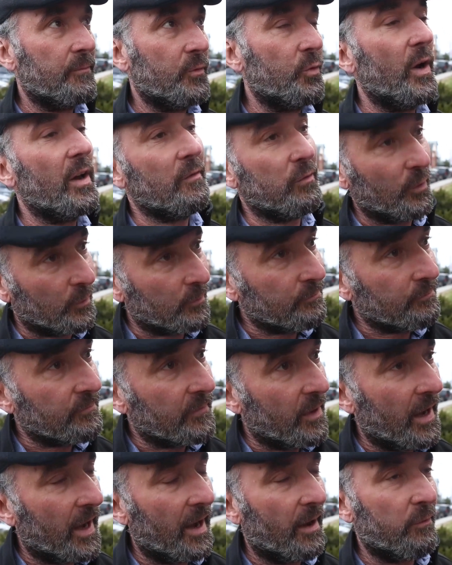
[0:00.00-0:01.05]
grateful
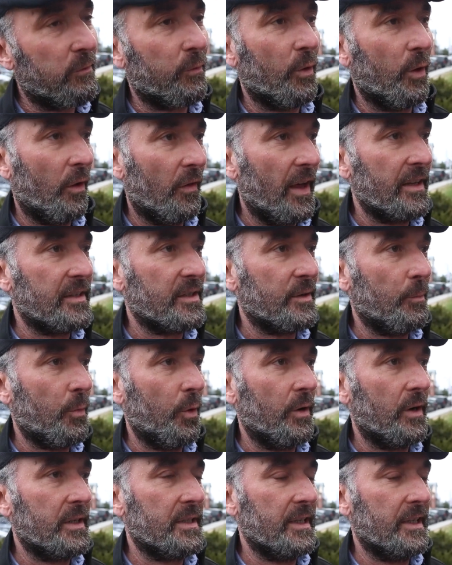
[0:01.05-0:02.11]
for all that
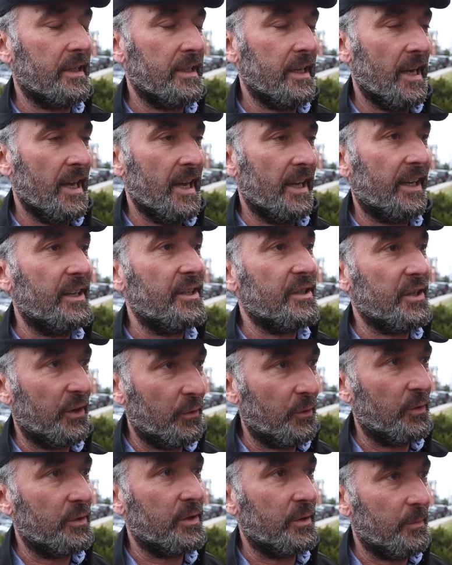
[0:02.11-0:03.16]
support, and
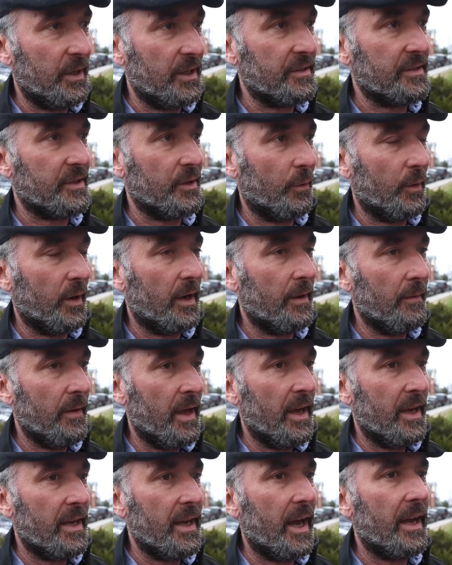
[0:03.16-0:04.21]
continue to be. So
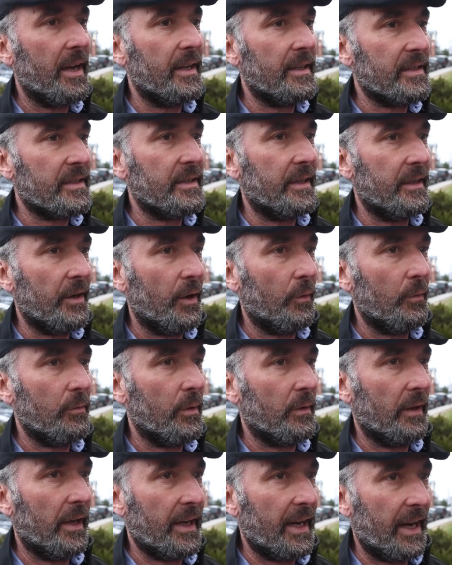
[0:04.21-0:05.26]
it's, you know,
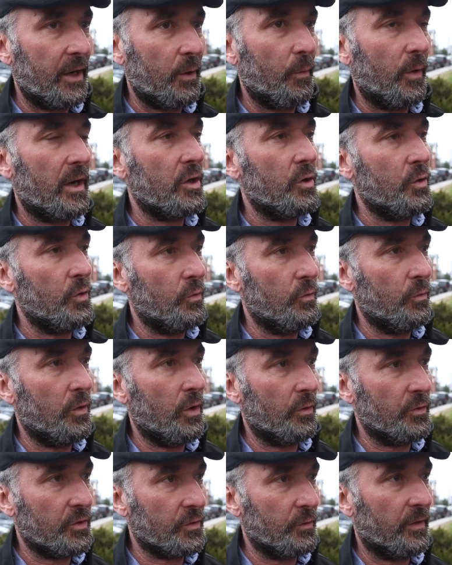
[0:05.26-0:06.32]
like anyone who
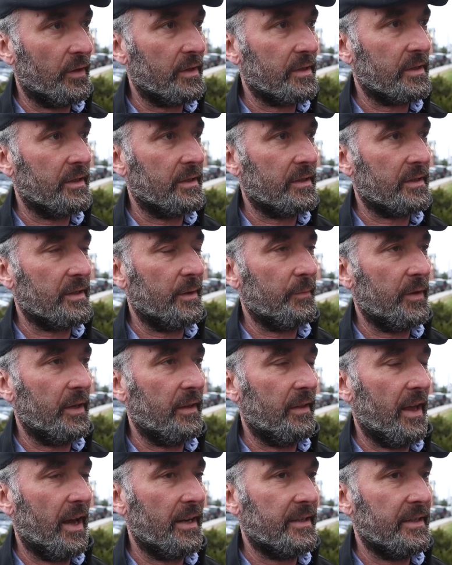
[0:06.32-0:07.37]
goes through this, it's
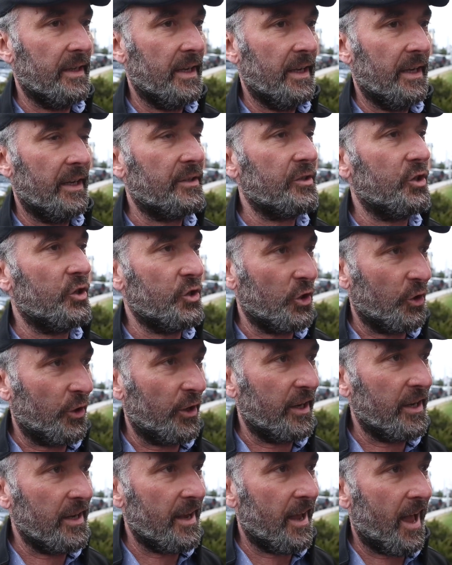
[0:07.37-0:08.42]
something that, it's a
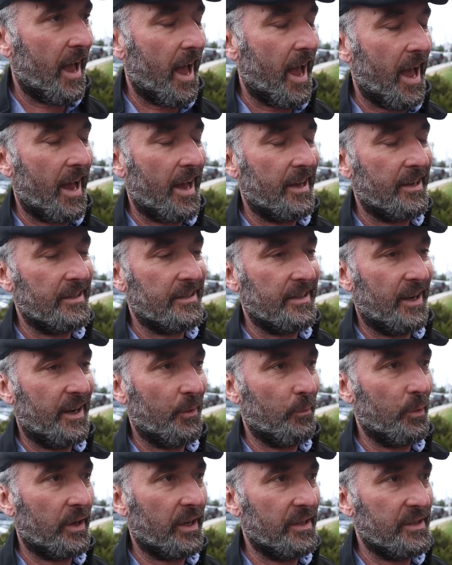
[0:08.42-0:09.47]
journey, and
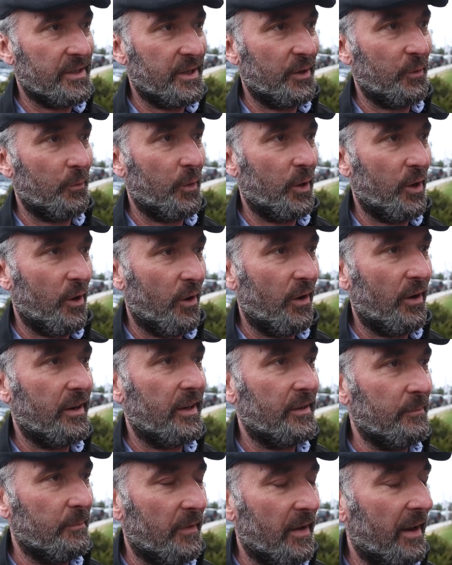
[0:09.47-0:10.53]
we're continuing on,
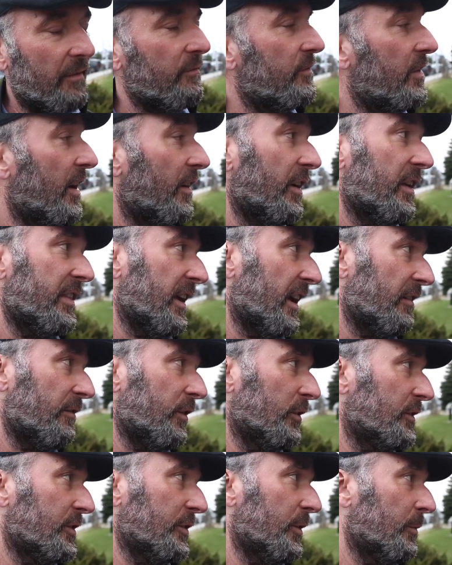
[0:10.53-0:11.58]
and very
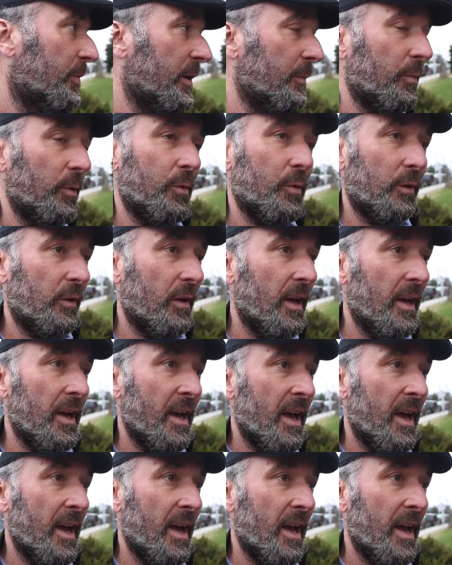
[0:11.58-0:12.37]
thankful to the people who